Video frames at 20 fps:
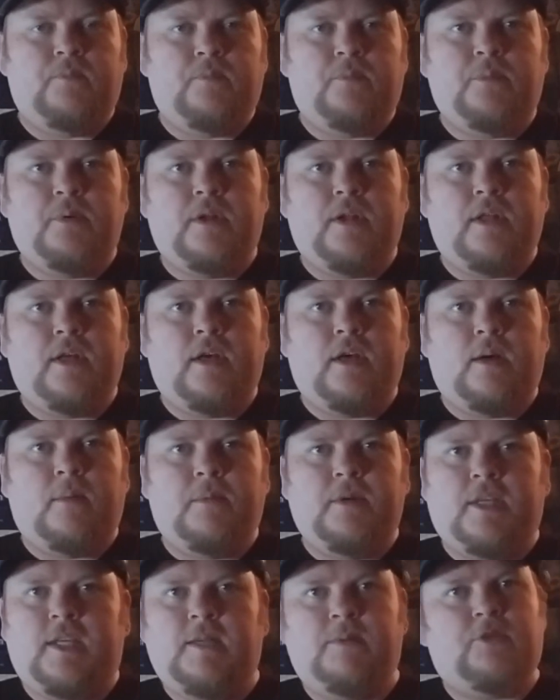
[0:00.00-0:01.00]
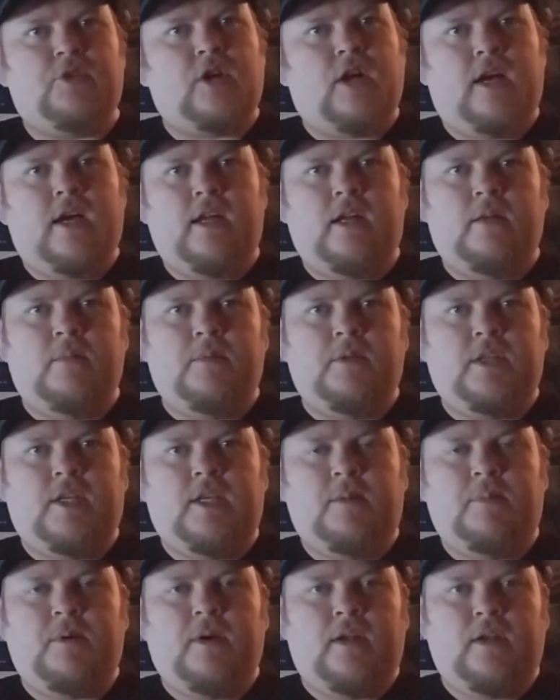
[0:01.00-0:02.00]
But I'm gonna keep trying. I'm gonna
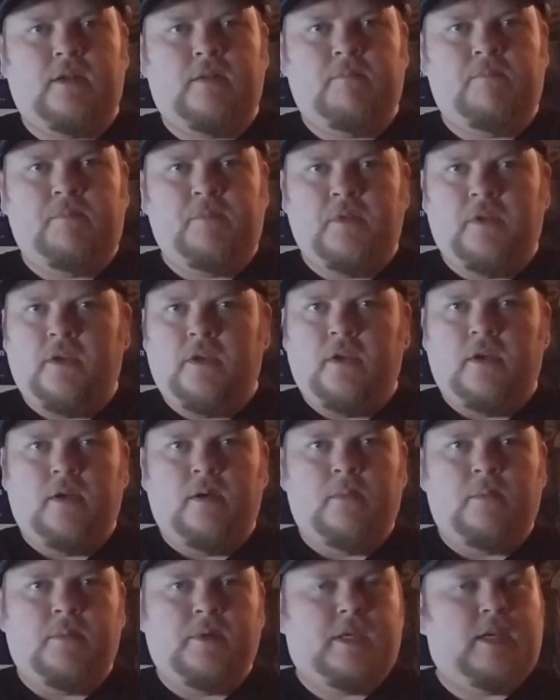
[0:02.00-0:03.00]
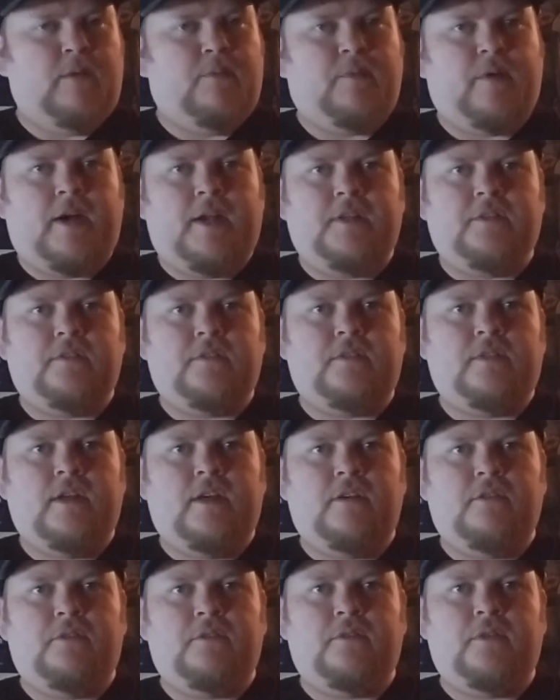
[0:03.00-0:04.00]
keep hunting. I'm gonna keep finding
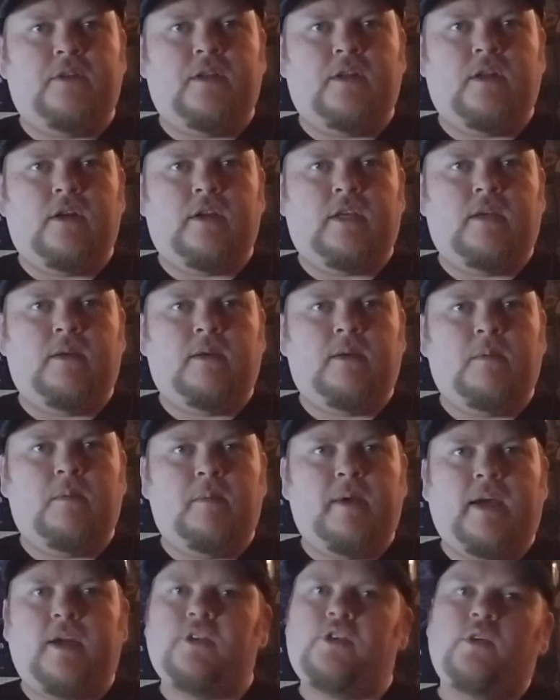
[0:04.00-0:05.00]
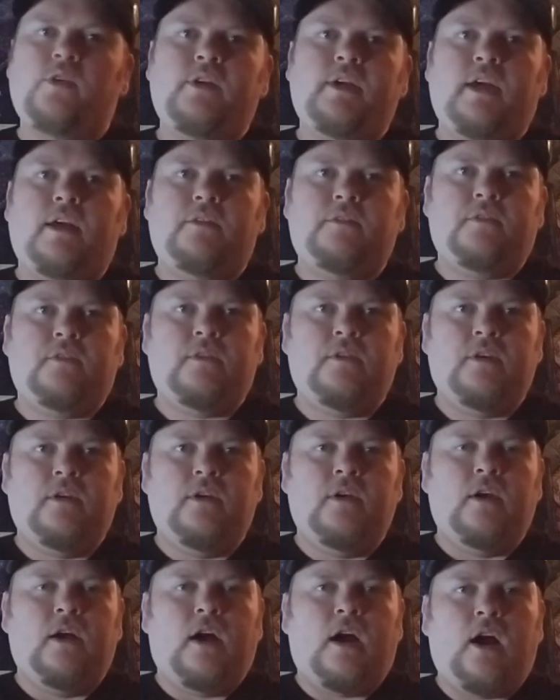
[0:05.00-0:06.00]
stuff, and I'll keep coming back and showing you guys.
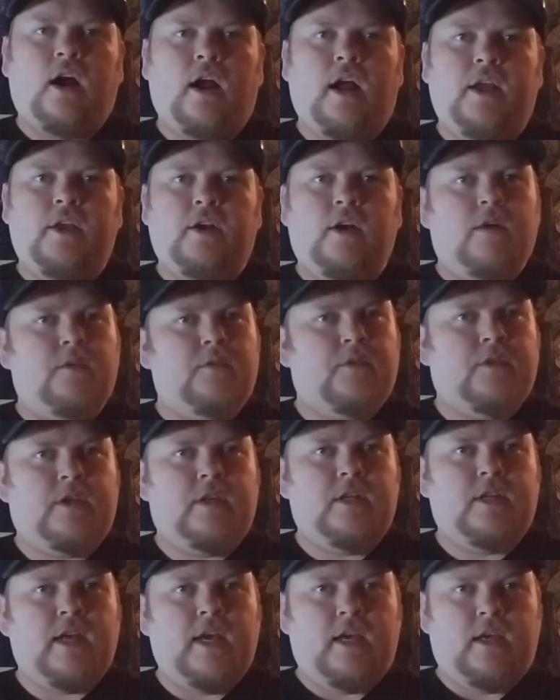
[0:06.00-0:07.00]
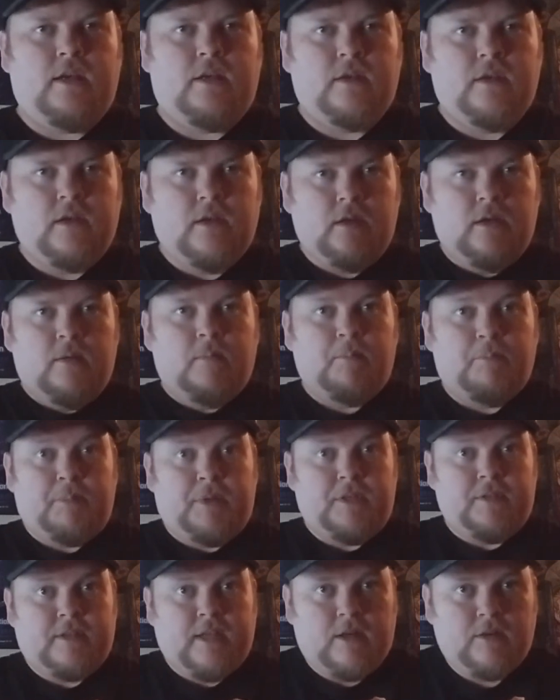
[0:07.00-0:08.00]
All right, y'all have a good day.
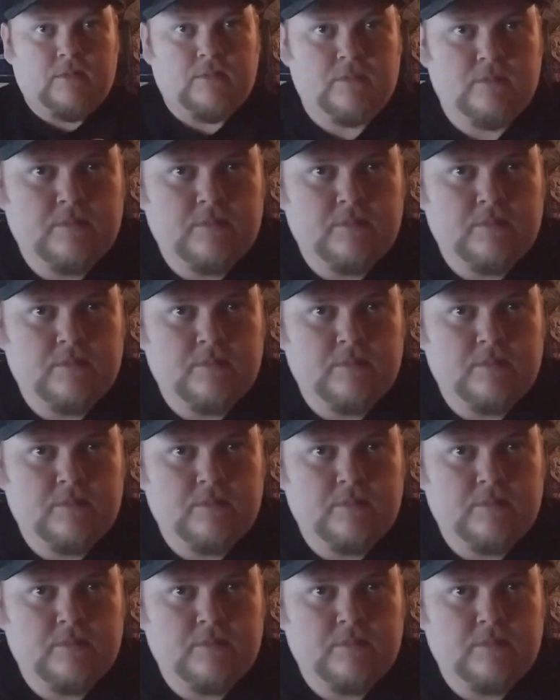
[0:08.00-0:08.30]
Peace out.